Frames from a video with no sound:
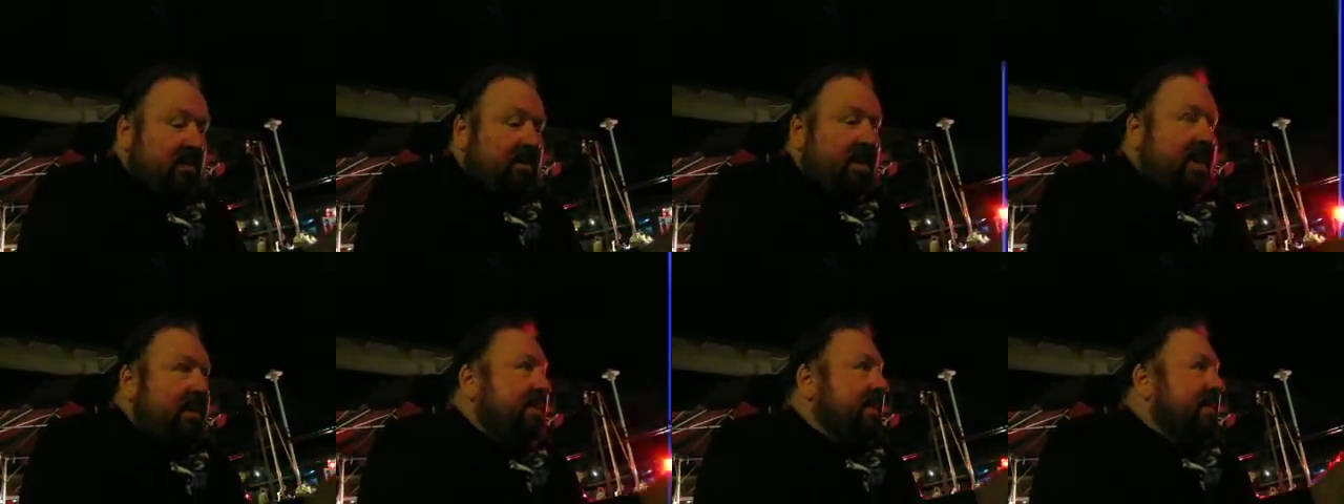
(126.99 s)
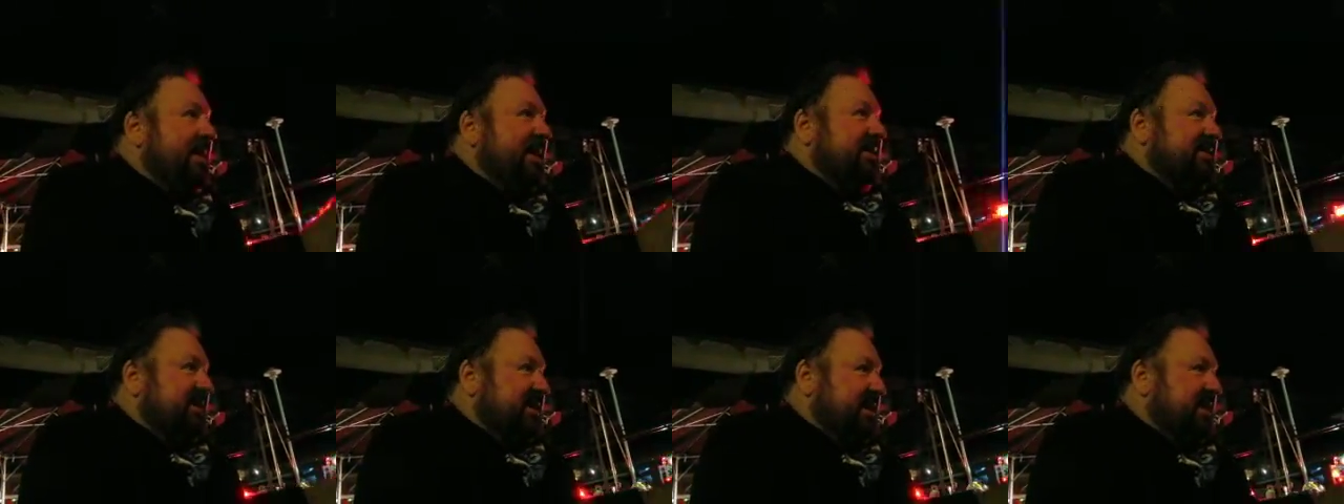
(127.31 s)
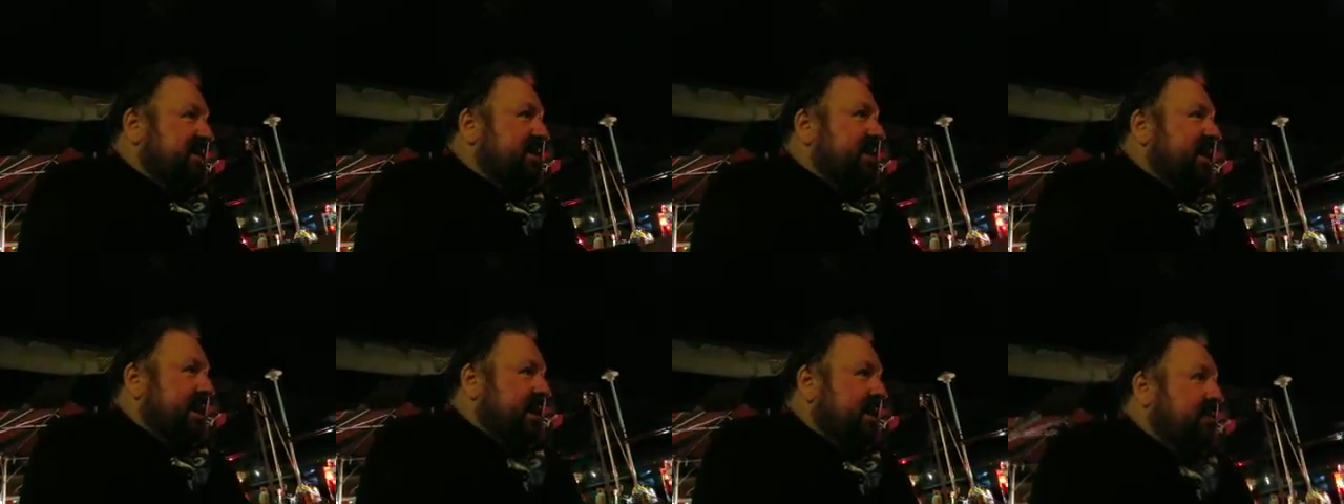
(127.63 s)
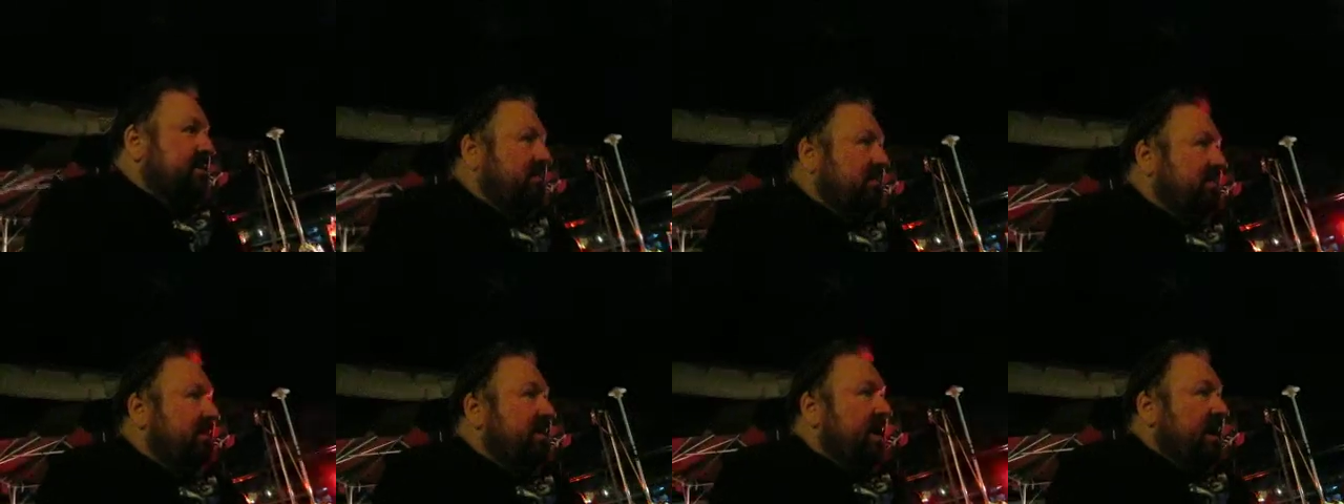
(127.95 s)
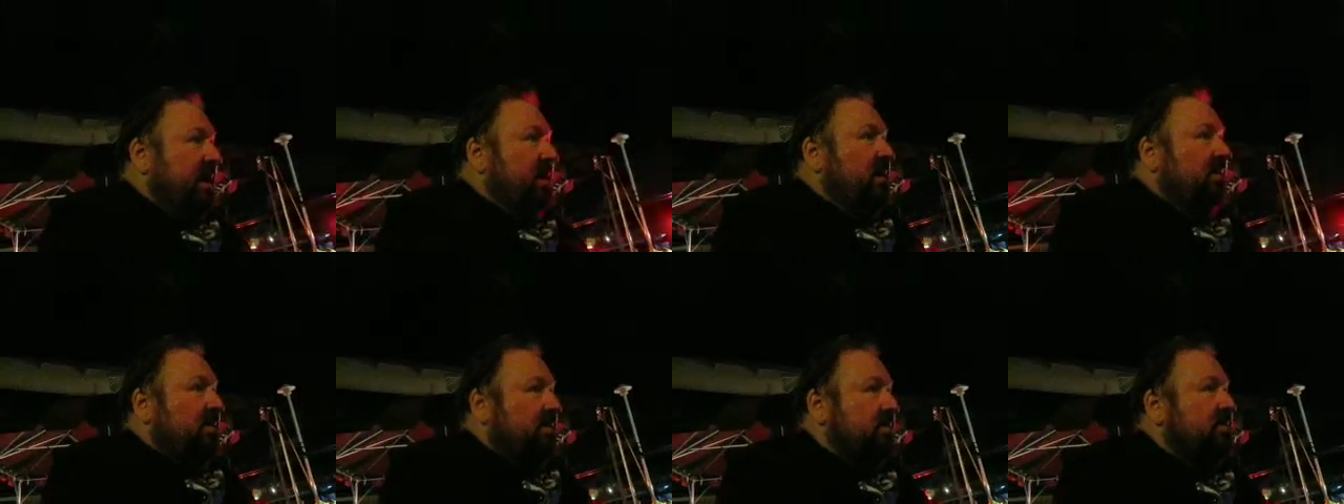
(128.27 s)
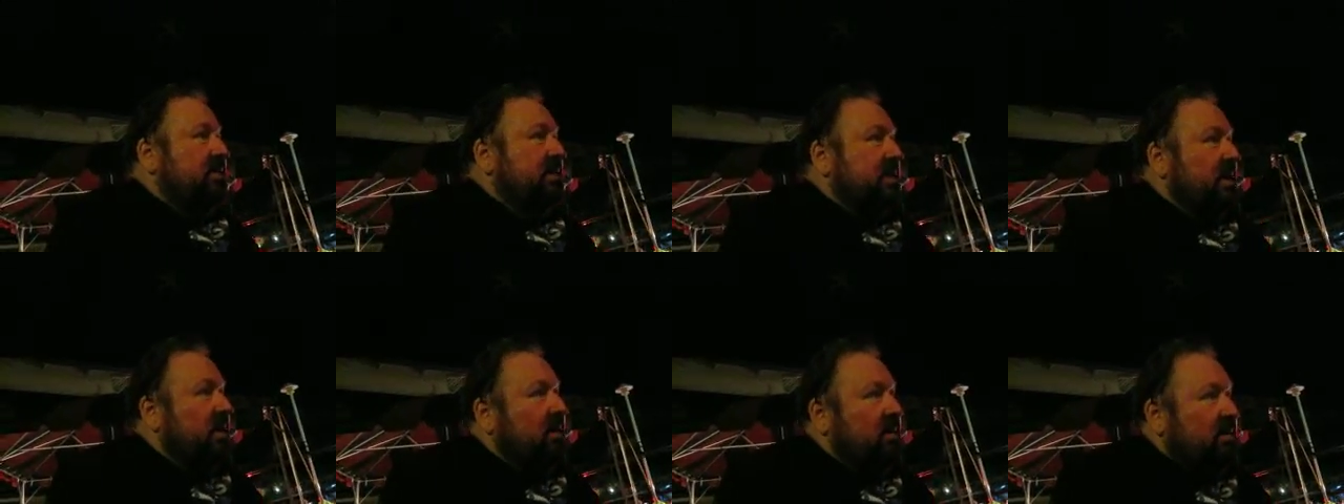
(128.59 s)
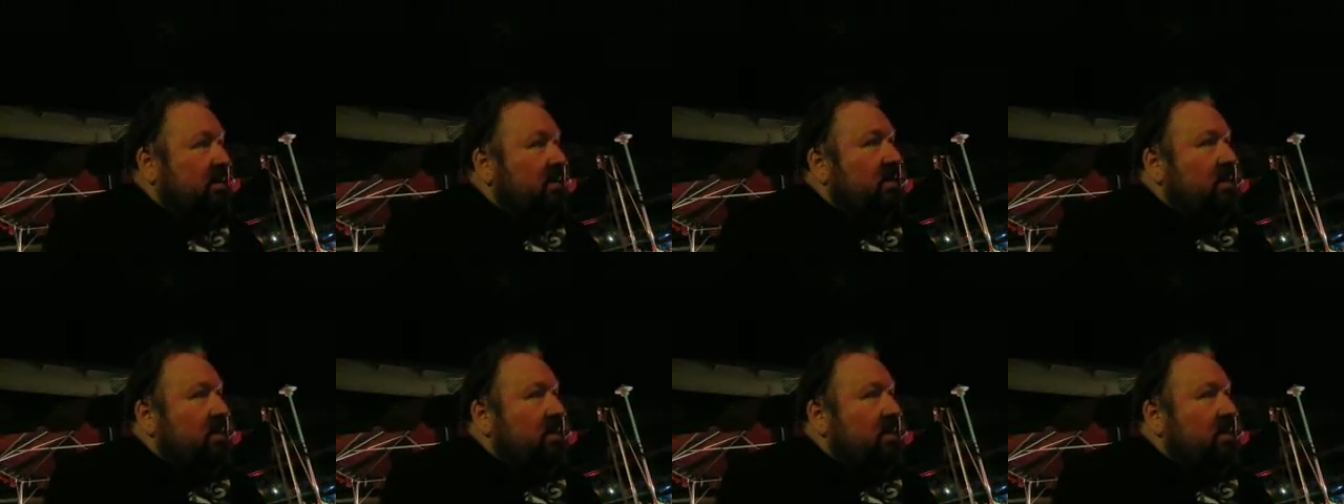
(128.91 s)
Maybe by 16, you know. So